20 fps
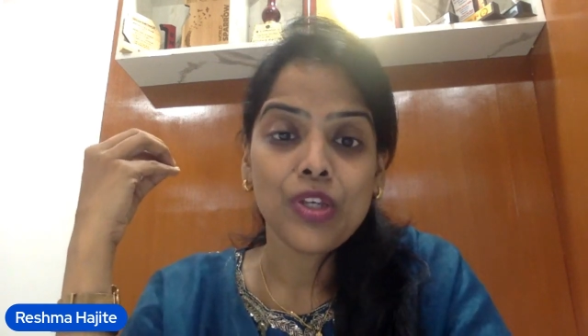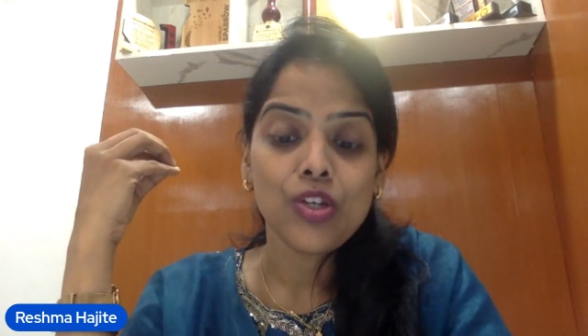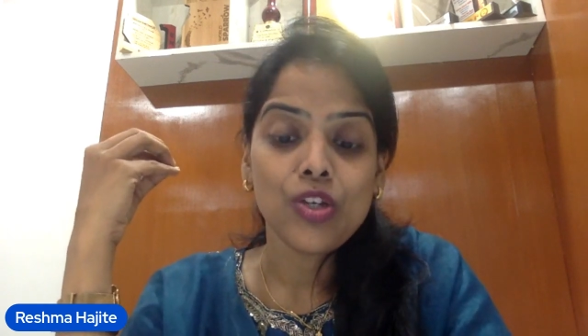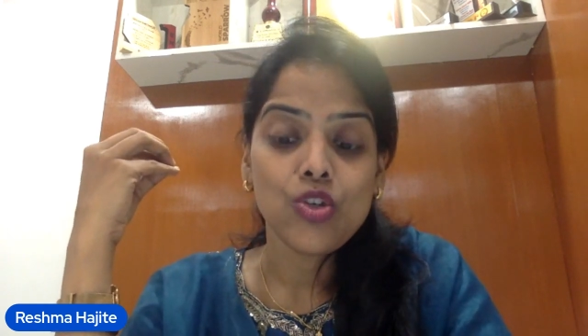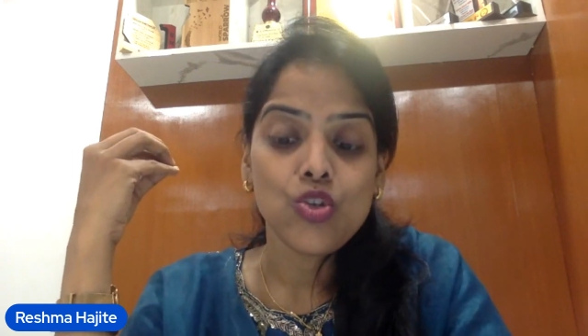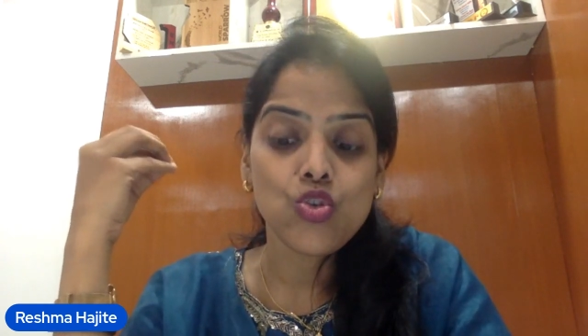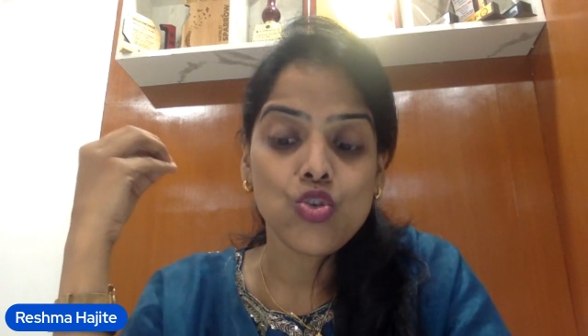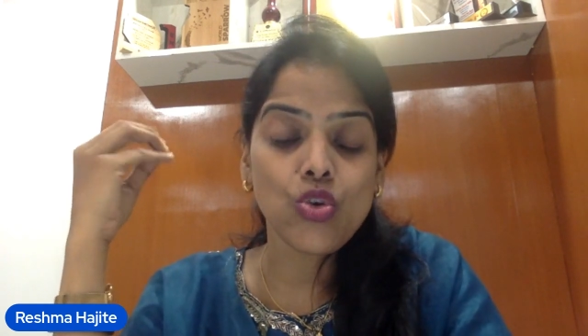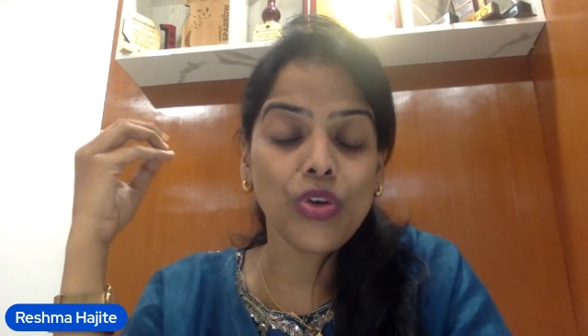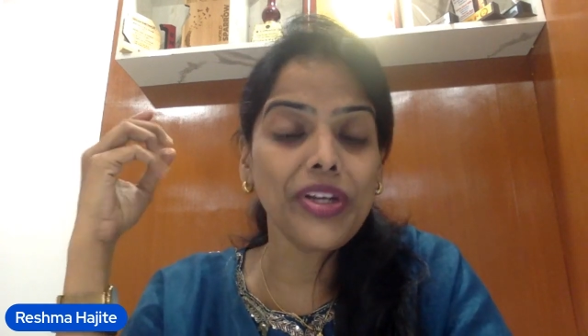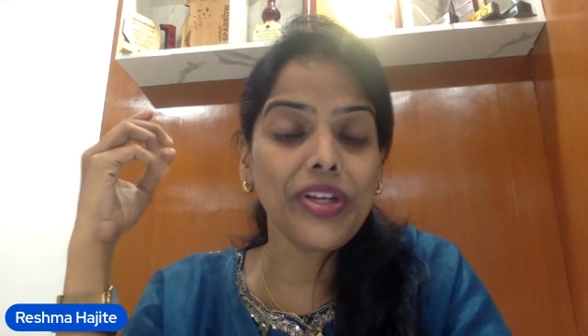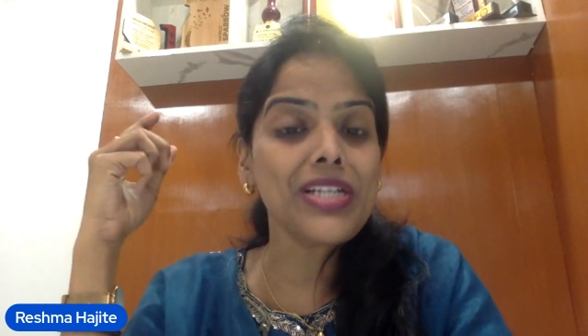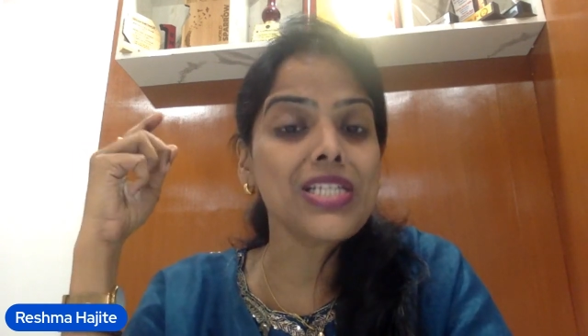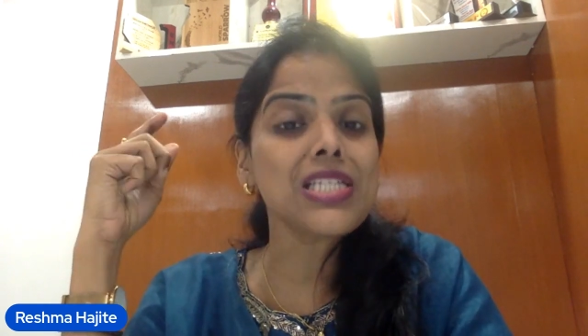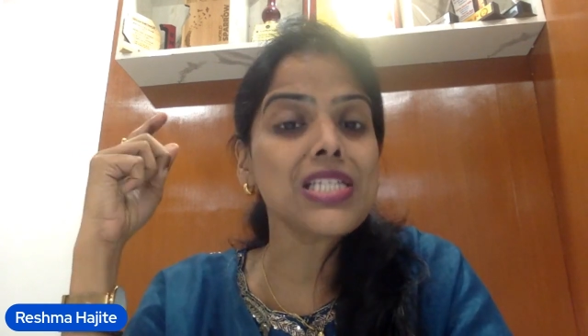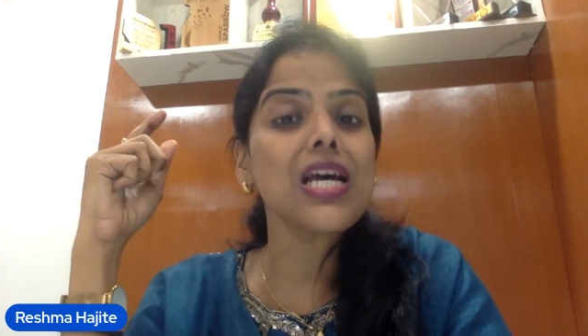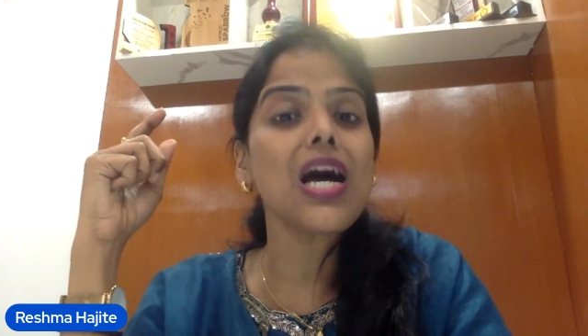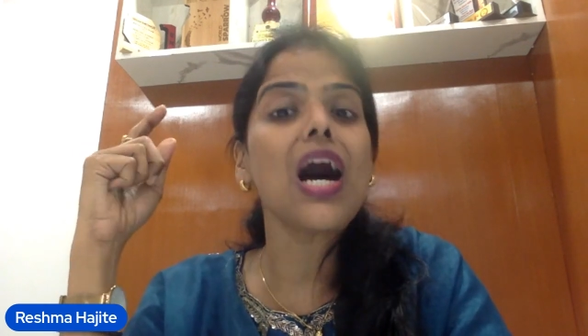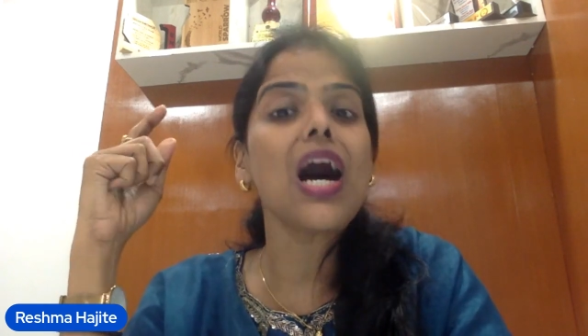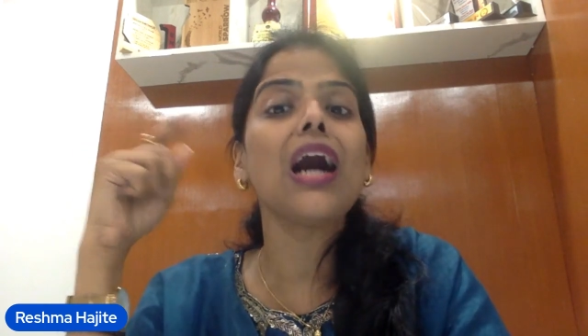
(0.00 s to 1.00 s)
So it's
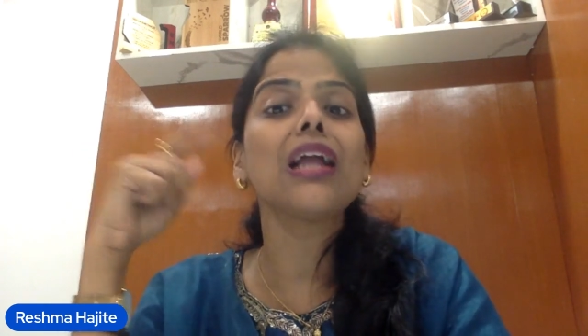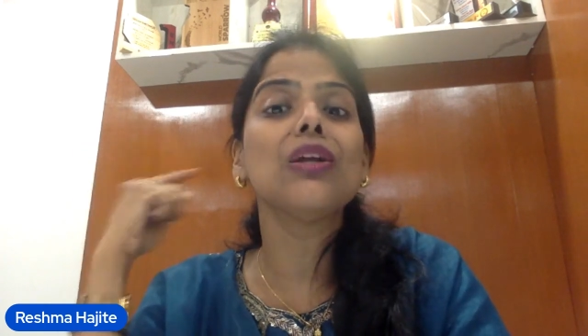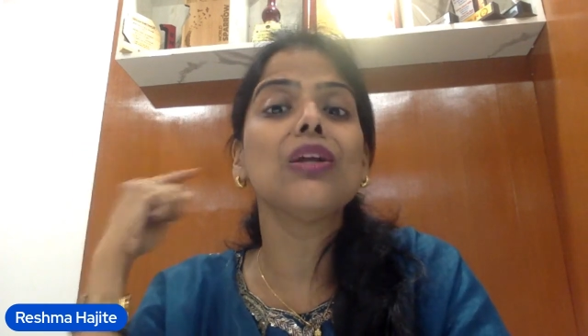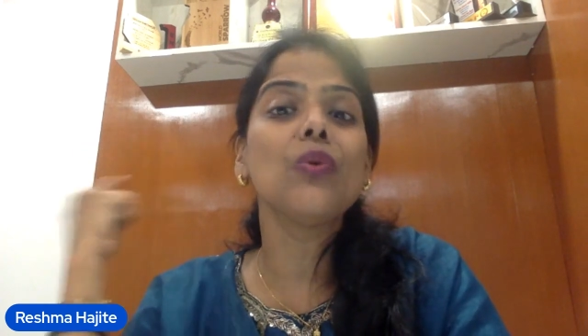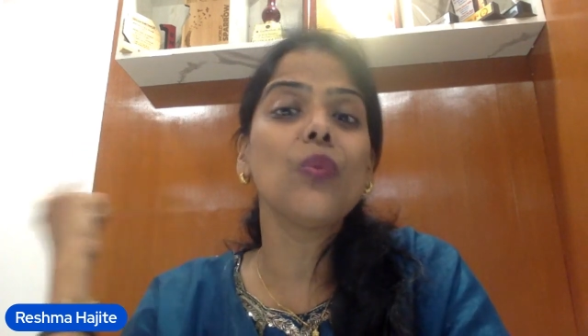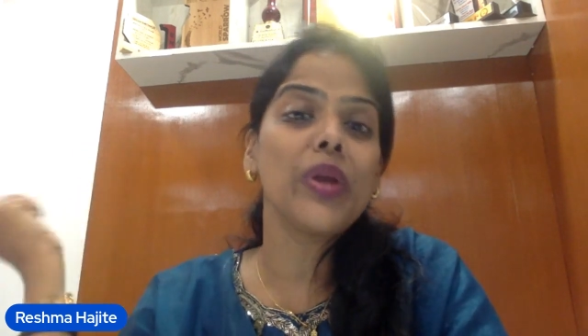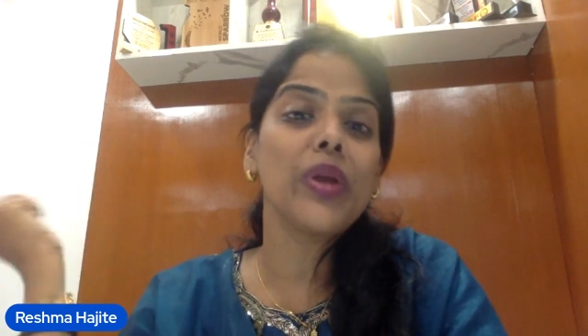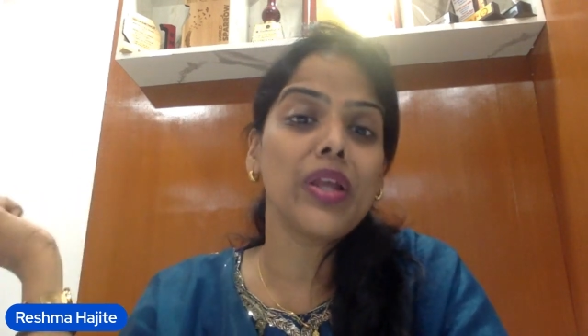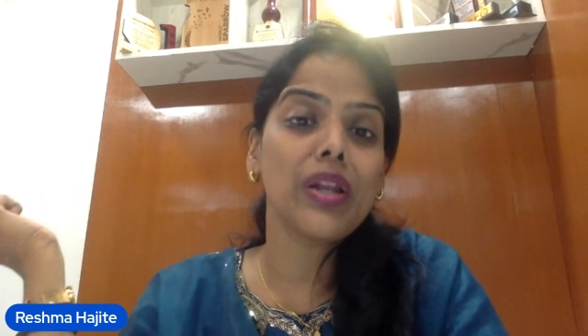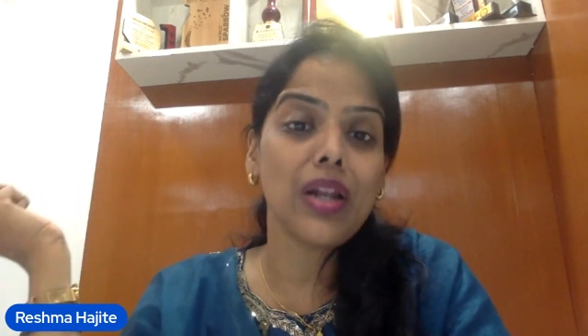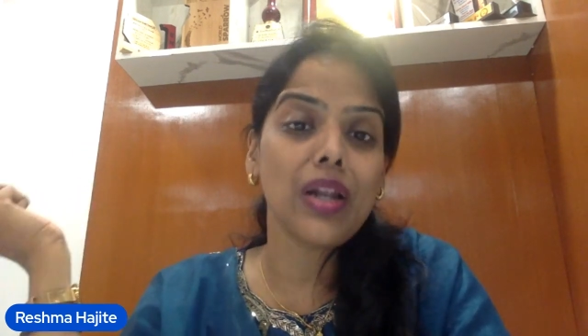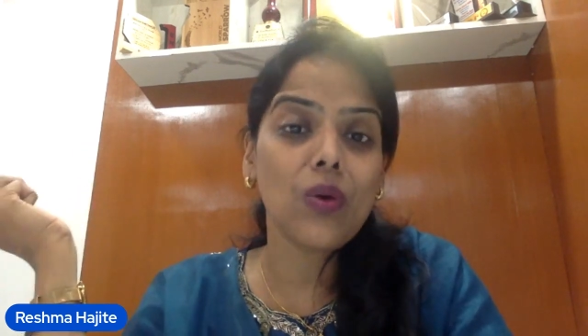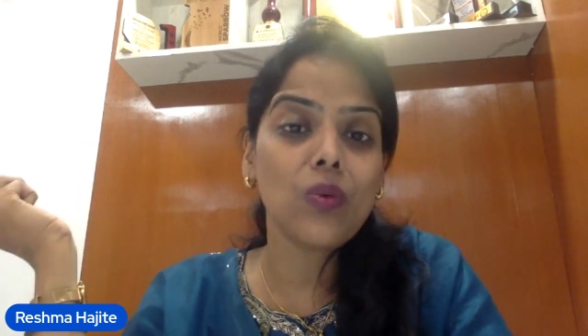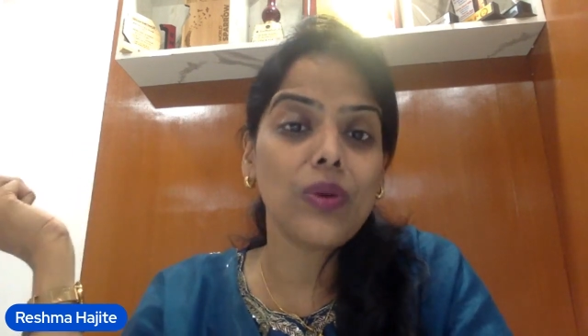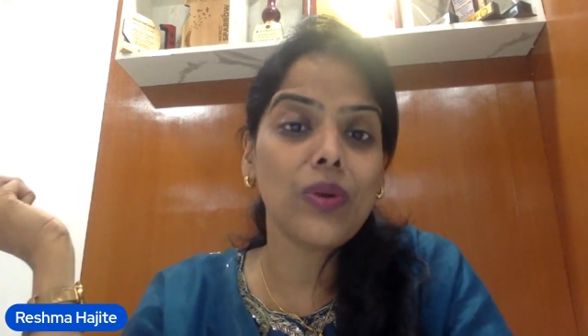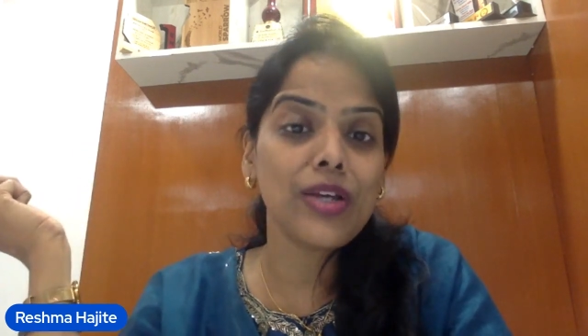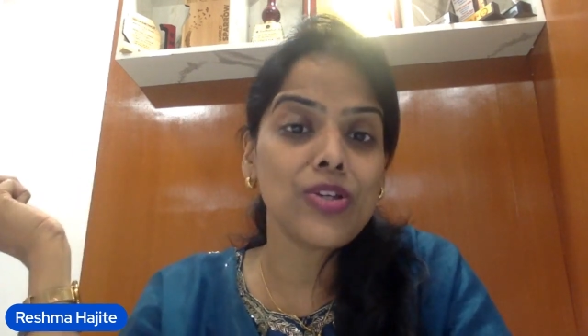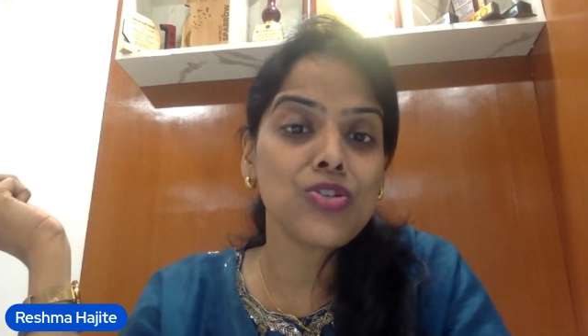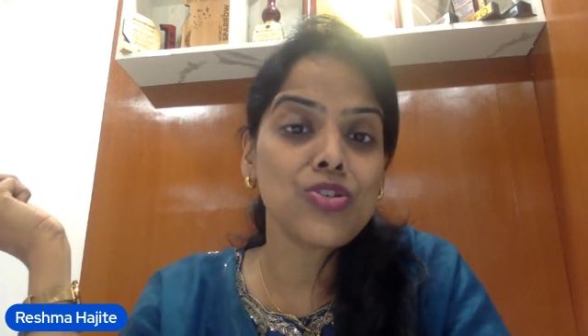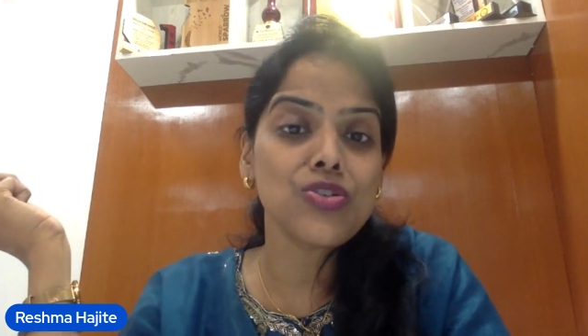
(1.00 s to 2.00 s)
other way around,
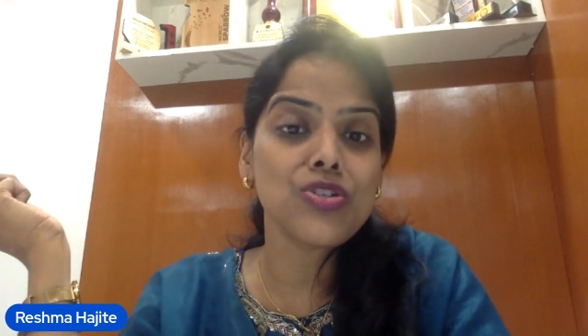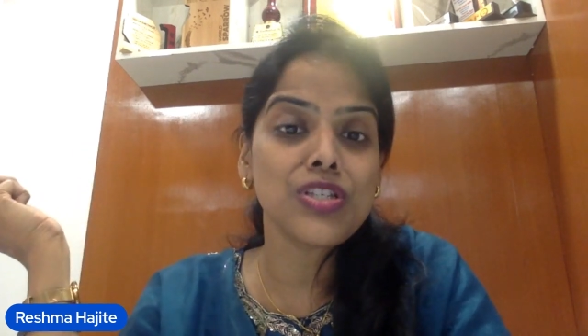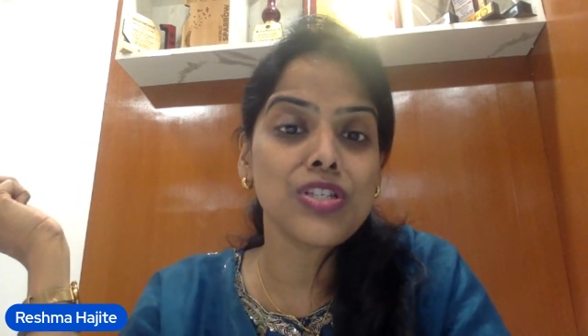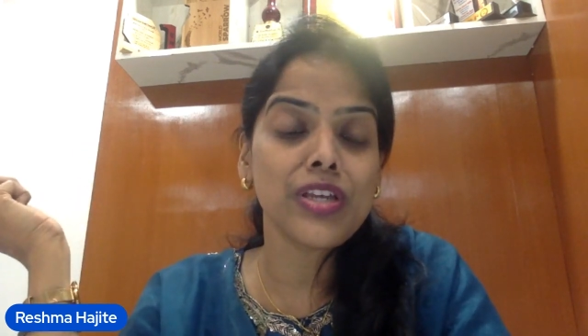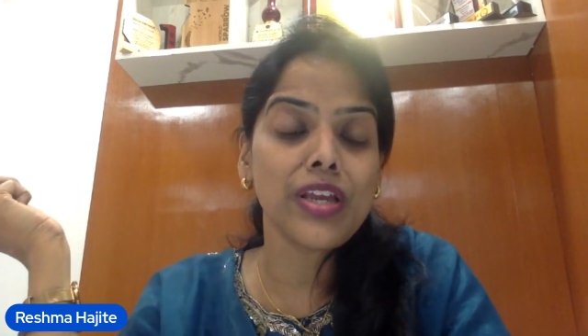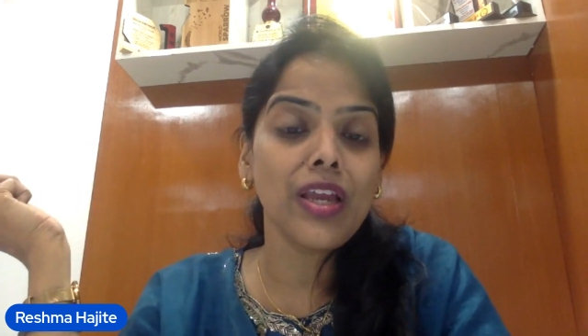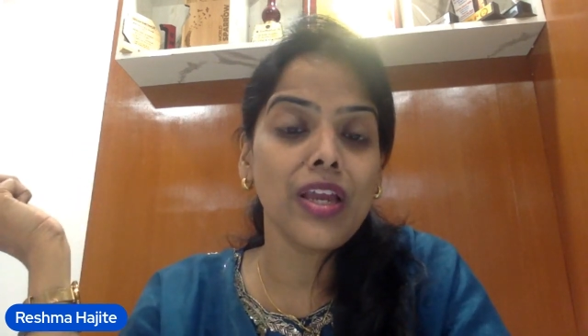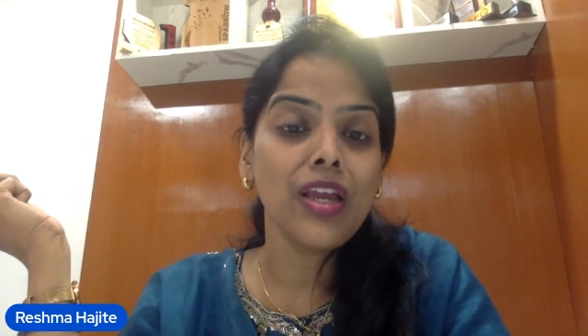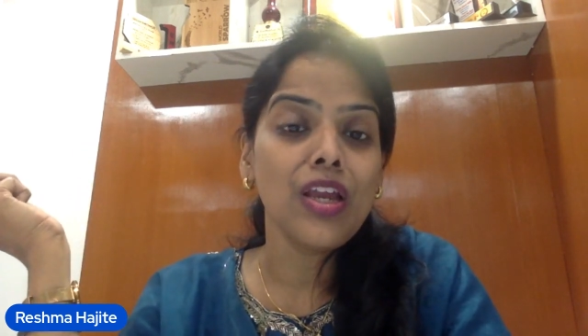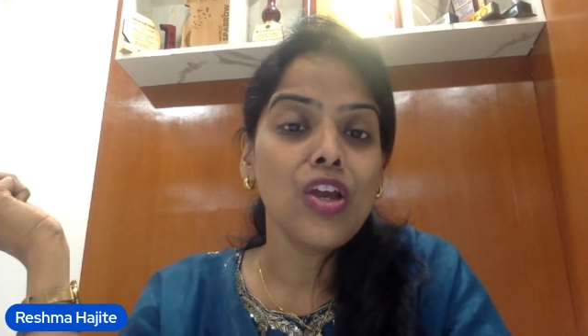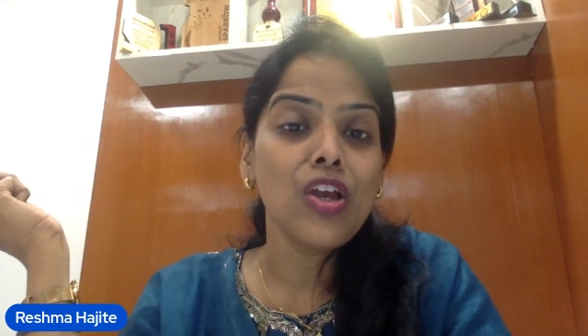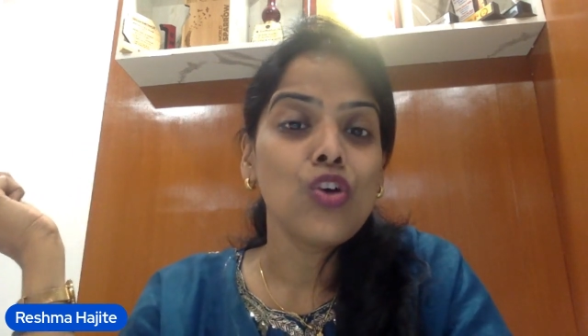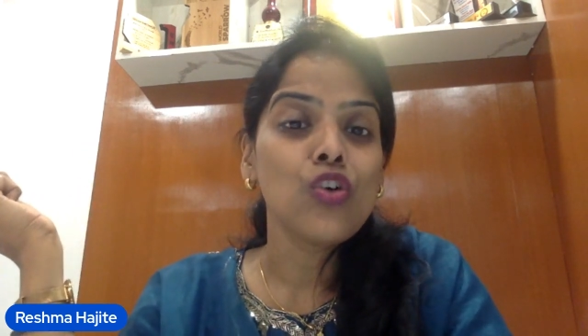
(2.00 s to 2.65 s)
I should say.